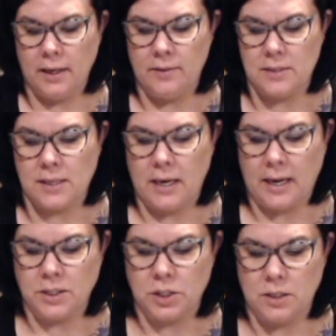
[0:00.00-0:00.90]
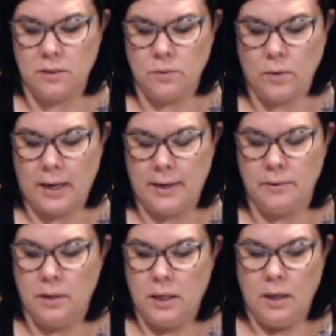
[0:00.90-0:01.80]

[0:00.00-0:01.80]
in this connection right